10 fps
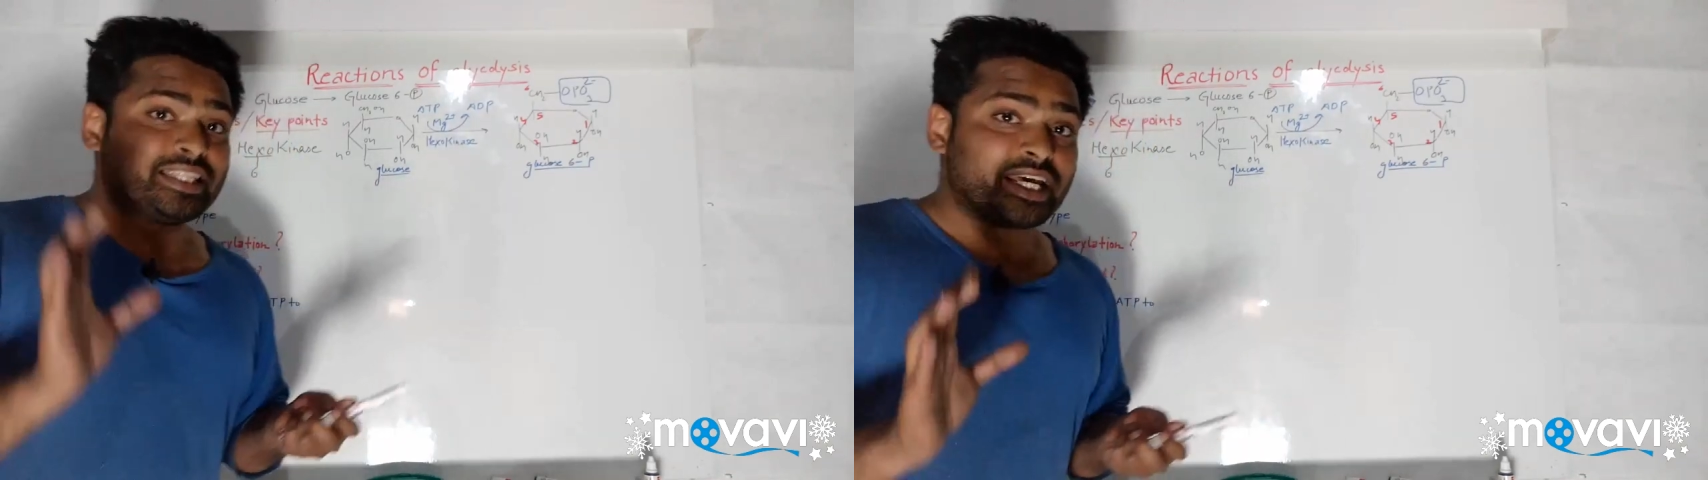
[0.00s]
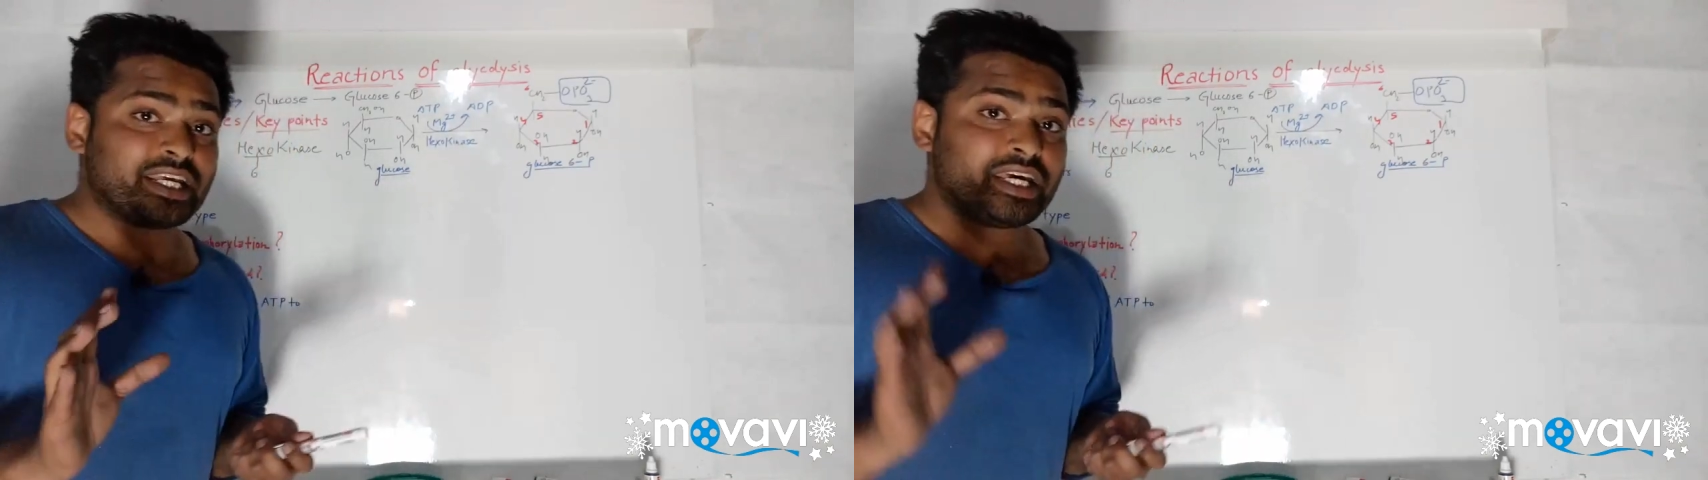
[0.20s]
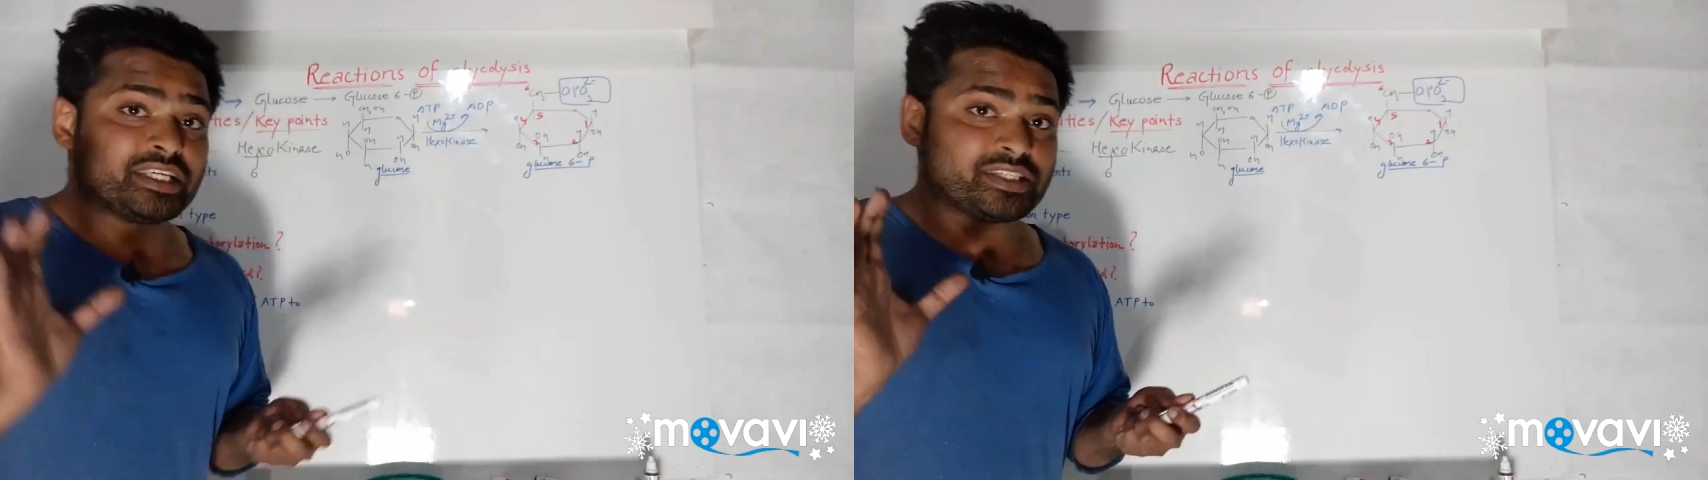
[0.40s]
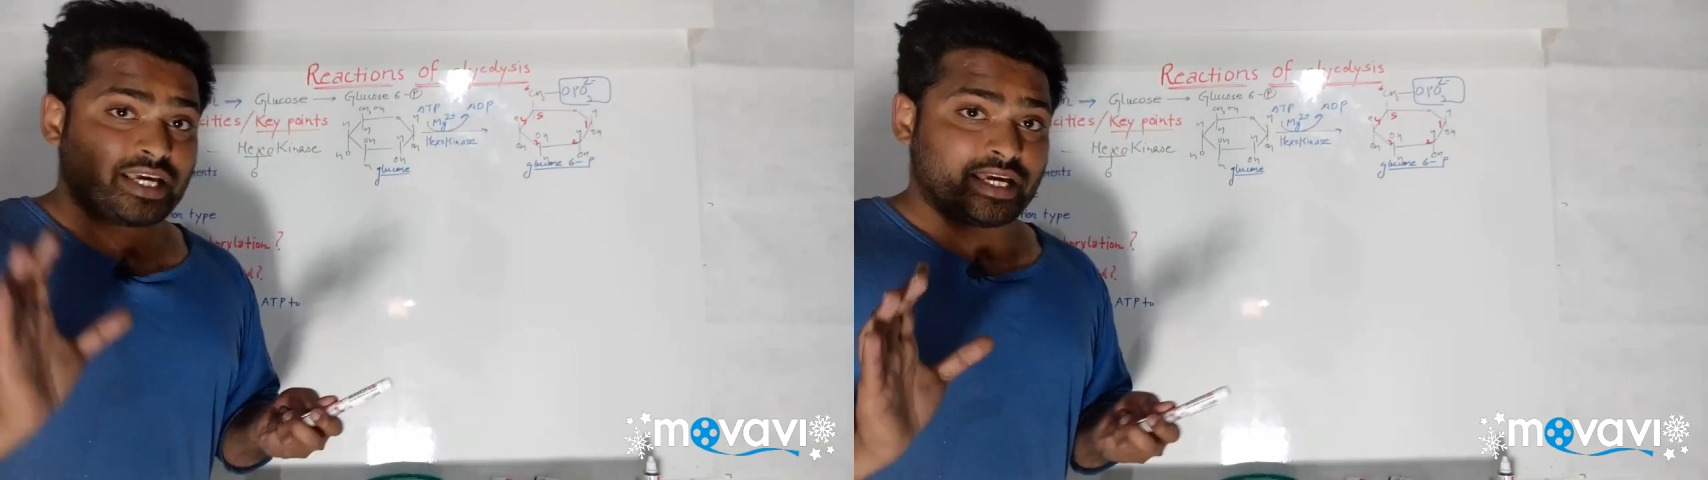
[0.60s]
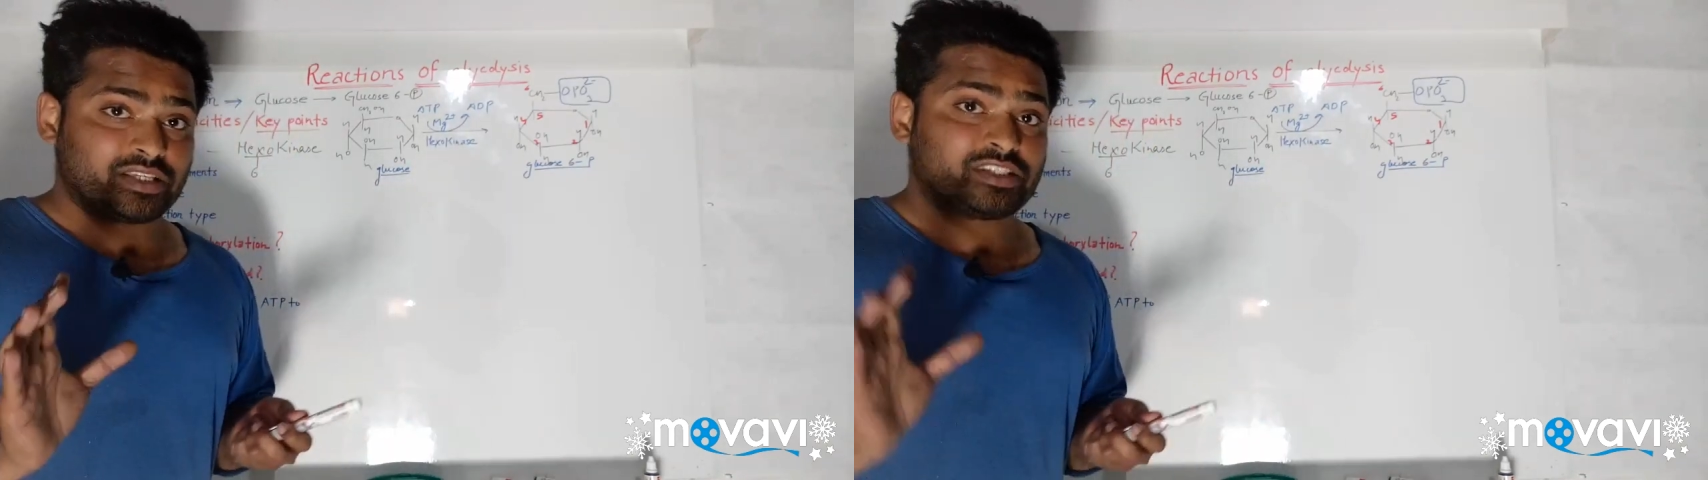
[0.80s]
There
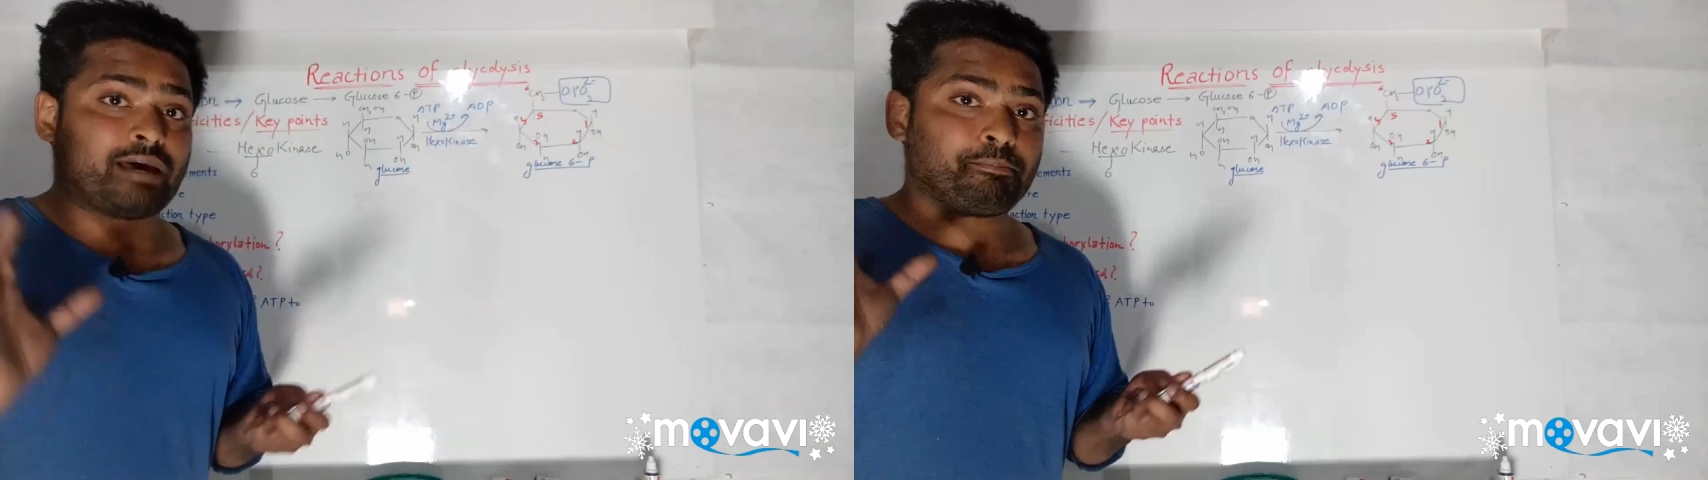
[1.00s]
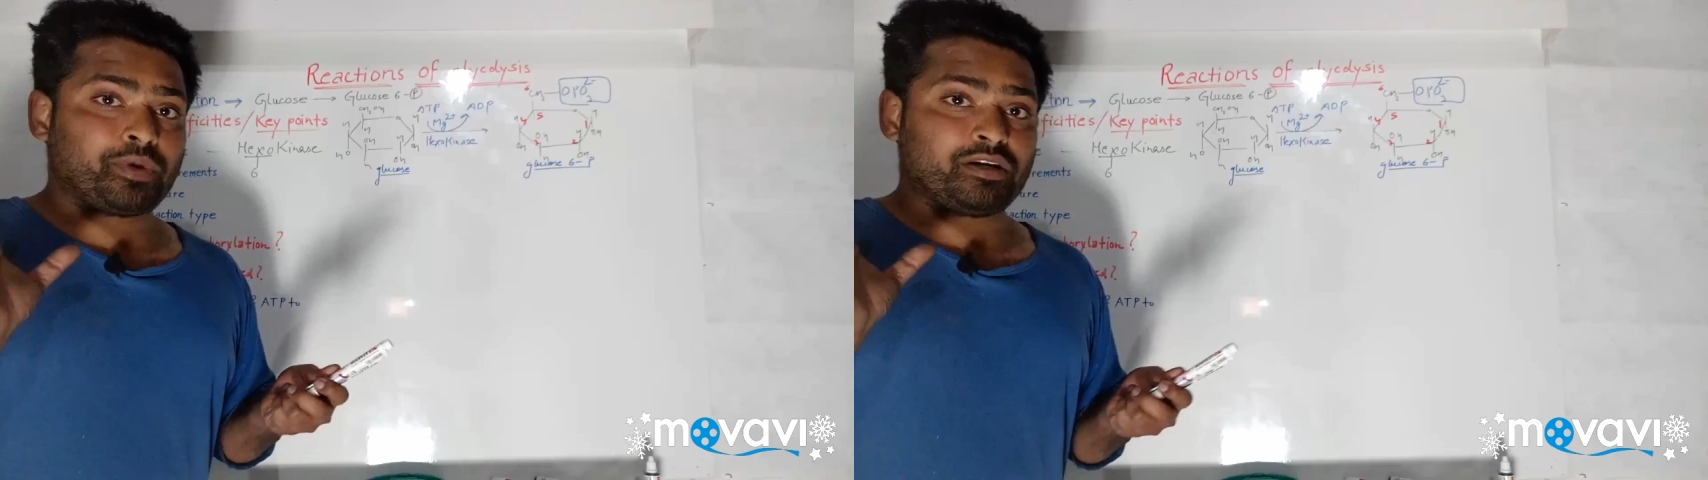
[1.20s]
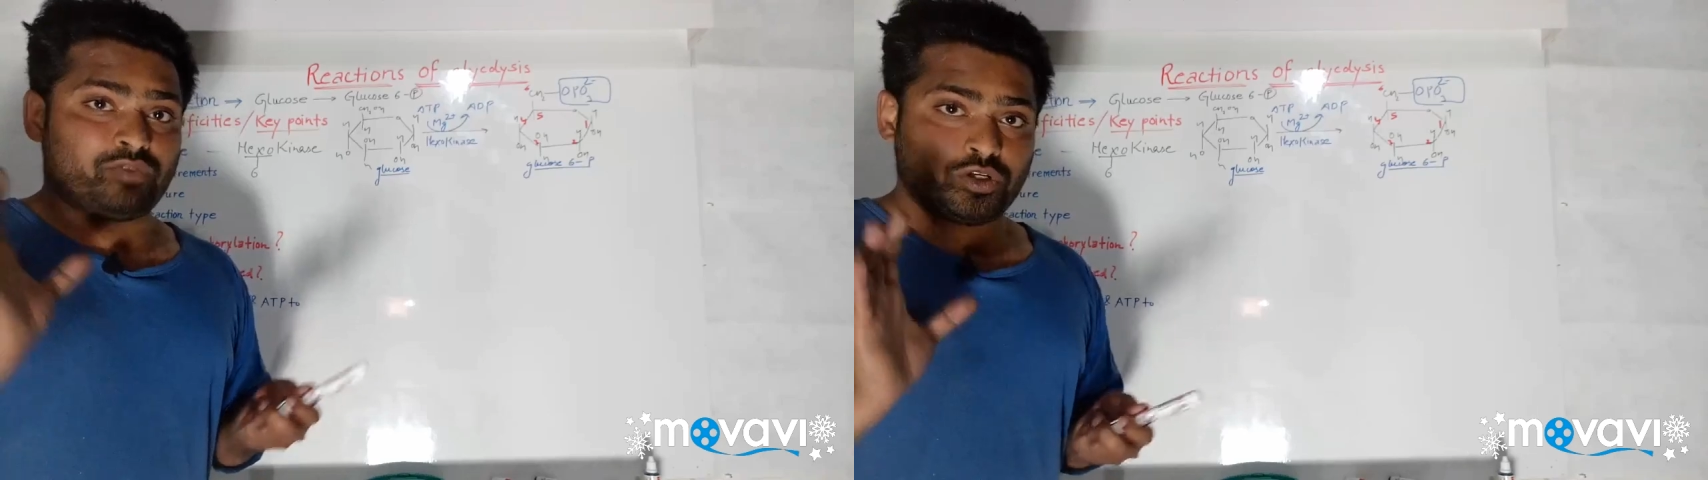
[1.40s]
is a separate